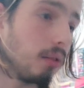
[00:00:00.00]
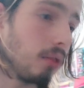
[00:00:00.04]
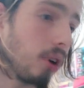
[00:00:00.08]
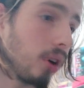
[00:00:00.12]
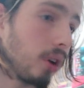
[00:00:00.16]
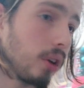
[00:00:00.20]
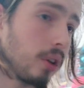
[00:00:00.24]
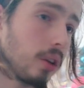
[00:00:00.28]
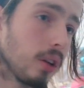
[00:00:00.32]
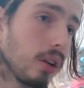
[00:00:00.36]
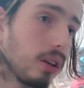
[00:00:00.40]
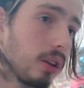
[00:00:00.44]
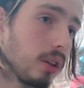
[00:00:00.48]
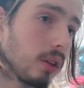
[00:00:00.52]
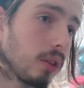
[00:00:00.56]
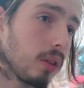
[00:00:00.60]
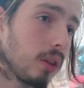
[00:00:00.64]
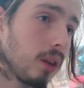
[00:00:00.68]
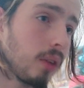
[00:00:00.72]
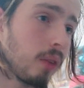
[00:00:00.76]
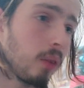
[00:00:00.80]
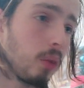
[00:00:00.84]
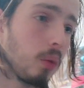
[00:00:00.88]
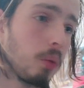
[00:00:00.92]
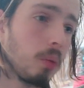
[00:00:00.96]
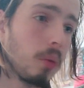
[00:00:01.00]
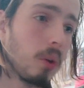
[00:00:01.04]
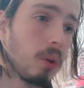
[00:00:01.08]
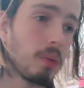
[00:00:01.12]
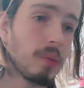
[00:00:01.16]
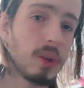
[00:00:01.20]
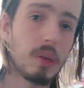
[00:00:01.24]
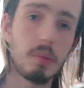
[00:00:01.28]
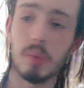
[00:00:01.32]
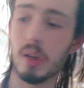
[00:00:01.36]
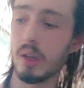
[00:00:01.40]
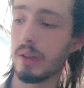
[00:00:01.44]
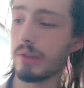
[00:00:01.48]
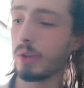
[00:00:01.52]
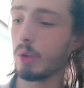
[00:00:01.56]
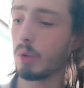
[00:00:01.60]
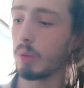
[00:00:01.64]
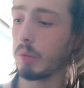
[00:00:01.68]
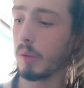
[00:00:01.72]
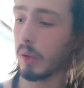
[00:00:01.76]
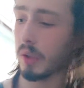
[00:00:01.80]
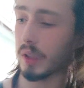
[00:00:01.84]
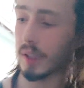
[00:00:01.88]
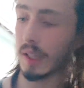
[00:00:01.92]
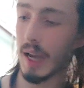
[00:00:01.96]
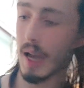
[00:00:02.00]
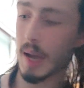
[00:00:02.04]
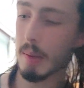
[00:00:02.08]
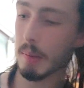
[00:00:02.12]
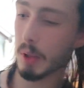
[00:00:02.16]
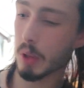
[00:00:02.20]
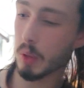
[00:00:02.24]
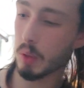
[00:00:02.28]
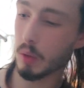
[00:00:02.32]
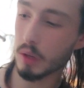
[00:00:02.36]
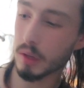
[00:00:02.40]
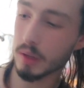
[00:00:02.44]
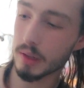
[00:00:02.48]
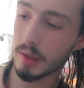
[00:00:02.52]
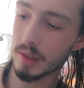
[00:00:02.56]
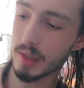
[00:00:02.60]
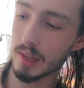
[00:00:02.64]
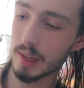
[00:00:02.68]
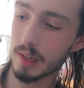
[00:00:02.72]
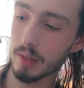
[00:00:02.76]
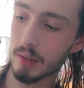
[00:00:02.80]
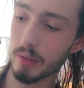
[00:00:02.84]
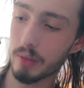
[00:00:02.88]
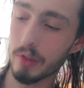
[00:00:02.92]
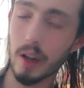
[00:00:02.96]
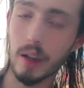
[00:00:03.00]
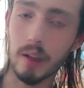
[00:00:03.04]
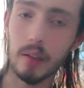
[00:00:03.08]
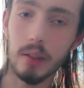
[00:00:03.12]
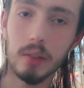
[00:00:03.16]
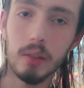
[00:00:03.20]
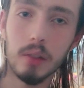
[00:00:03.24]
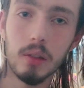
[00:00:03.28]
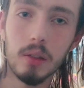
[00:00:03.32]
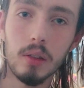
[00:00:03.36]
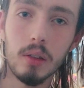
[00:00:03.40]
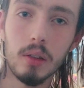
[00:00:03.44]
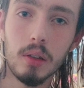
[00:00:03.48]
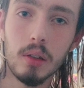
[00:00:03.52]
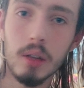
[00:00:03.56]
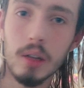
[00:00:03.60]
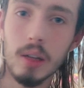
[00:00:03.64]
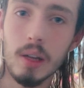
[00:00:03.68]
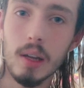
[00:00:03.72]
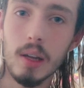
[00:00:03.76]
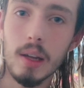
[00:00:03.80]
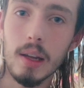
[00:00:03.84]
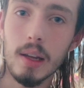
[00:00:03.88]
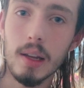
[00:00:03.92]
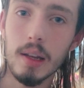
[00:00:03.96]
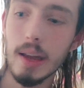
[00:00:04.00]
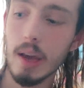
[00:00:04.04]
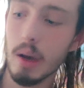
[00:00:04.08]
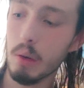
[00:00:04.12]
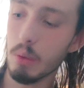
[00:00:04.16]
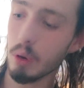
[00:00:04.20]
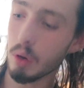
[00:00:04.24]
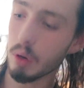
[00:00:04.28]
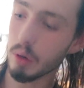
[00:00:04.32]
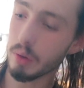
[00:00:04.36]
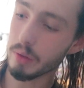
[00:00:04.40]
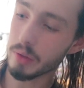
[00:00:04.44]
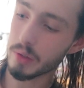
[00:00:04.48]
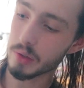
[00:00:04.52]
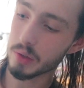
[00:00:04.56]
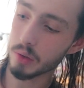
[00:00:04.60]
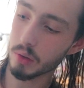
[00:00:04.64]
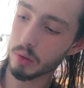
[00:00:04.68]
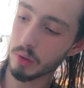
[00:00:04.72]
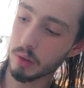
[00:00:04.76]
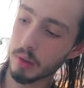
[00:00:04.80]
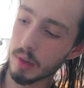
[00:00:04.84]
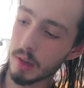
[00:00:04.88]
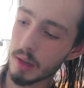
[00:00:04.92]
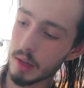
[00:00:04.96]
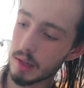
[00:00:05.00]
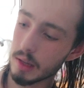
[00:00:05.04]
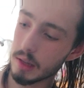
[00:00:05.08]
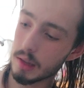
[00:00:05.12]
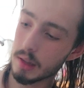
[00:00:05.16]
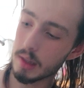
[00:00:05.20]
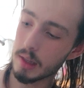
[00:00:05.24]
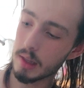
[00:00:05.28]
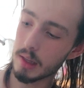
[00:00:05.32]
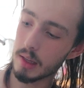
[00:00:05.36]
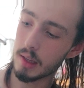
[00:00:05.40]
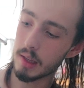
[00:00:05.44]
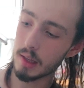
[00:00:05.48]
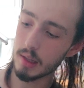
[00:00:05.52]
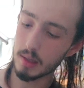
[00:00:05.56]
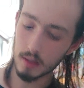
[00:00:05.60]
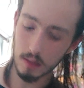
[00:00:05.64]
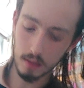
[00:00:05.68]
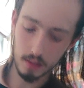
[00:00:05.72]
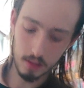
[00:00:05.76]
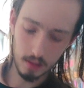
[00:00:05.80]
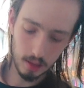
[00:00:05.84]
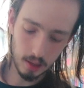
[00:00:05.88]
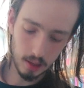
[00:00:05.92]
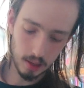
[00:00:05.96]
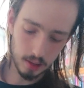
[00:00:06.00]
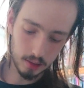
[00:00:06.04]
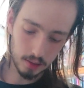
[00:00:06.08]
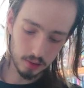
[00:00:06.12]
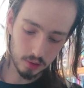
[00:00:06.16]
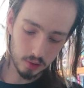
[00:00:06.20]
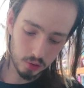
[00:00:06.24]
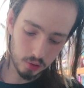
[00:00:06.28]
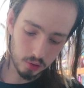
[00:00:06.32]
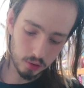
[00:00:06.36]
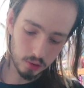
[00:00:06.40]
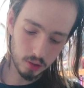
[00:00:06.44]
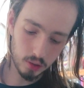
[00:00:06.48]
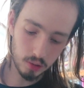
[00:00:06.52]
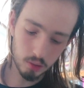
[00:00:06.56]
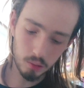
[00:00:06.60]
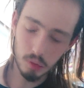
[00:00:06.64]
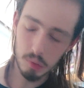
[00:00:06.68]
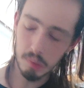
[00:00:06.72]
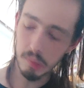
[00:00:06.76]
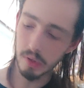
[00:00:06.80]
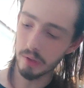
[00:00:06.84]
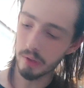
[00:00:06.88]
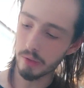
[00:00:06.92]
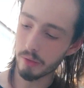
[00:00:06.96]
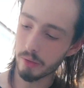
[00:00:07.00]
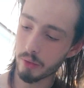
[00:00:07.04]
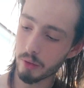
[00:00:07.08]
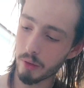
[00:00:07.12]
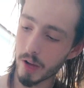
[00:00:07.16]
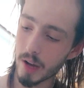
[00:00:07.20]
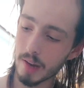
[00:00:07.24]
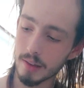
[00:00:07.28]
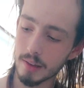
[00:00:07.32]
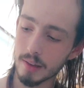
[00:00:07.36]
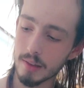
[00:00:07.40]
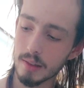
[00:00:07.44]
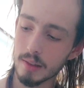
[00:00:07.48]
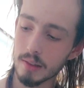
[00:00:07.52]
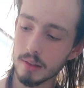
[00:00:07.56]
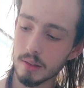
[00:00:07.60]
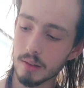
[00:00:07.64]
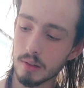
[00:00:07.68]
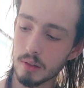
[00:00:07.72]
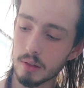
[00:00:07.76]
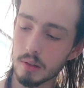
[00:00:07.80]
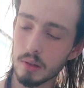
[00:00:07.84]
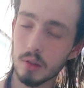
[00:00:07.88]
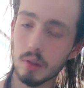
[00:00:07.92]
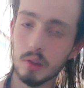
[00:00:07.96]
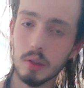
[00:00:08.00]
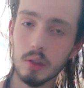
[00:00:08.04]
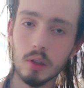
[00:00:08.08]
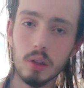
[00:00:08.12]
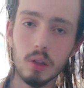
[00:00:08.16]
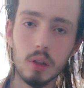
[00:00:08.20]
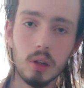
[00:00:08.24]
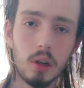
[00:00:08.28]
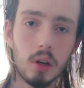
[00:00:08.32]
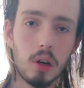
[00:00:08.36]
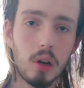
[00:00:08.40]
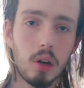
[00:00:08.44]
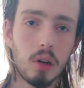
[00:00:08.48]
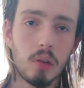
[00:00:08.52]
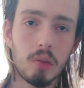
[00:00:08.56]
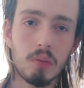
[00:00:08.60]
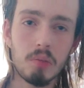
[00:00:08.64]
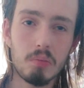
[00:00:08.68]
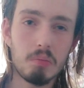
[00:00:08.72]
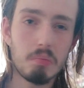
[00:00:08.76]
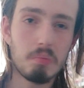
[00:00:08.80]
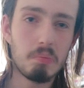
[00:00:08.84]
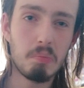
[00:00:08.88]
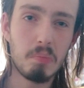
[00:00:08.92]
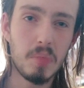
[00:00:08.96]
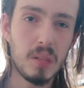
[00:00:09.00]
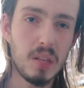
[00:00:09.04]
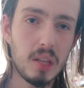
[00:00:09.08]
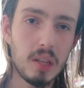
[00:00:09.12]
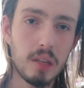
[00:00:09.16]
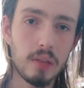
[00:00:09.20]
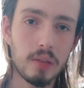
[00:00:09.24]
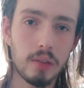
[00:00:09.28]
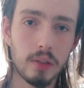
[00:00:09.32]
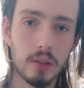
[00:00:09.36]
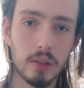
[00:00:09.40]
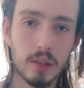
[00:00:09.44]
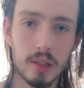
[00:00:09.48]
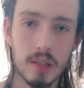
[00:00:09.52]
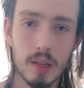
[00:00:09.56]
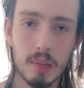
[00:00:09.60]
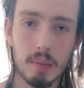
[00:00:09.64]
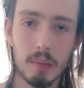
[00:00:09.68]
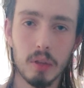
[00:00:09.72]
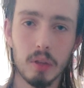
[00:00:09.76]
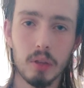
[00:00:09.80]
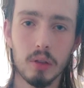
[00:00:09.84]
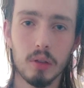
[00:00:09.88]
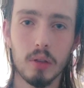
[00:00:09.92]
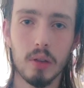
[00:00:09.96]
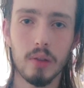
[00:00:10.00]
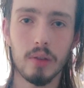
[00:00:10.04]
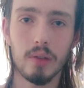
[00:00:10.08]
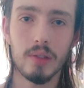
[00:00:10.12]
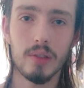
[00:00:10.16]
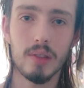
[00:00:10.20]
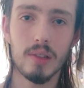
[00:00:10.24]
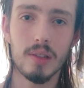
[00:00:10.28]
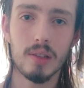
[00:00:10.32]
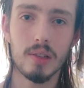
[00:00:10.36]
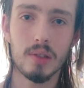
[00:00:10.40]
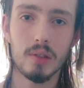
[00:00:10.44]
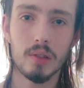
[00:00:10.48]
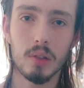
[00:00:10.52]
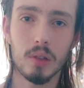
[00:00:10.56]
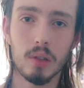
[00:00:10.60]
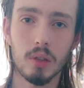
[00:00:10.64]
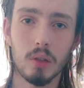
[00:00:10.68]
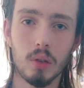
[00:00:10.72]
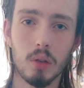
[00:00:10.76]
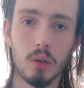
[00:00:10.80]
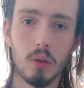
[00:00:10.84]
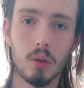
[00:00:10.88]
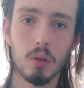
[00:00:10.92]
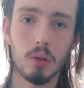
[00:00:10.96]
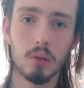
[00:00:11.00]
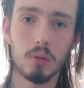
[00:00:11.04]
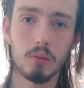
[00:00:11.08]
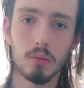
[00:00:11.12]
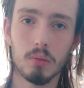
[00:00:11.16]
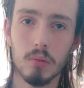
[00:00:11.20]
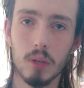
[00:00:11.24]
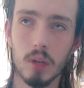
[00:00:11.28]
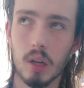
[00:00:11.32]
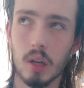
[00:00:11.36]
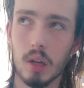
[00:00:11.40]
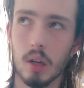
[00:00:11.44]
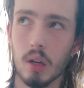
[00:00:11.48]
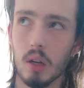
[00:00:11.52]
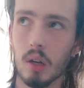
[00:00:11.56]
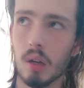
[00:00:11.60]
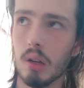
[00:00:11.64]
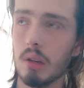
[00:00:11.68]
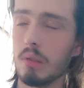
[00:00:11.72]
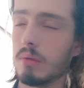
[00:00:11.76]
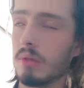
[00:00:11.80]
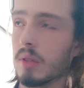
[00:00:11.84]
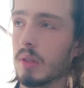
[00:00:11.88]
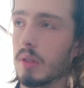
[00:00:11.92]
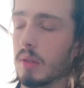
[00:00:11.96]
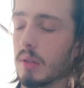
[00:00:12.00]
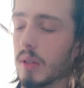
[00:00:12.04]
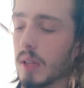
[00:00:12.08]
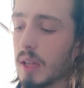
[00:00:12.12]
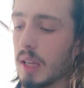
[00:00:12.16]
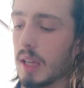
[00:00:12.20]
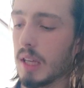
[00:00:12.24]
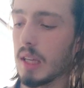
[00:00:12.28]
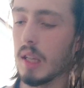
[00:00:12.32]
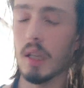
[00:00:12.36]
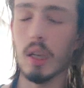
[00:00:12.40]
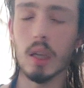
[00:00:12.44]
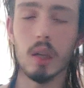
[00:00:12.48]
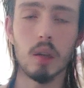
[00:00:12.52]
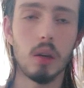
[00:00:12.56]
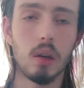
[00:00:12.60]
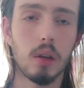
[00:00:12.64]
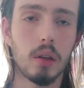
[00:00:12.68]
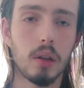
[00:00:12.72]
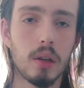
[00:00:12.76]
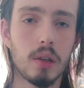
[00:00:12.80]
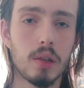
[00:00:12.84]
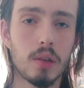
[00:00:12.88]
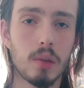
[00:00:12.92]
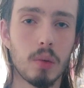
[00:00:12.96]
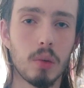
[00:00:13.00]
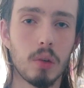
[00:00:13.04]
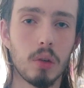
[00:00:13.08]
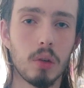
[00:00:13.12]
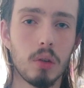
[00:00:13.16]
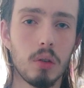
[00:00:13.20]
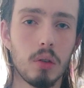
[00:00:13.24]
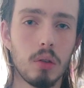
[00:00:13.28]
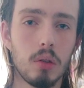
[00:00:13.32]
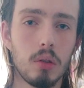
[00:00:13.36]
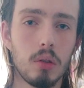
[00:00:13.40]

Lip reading: I don't have one with me, but if you put a capo on the 2nd fret, now all of a sudden the string will be fretted on B, for example, if it's this string, or E on this one,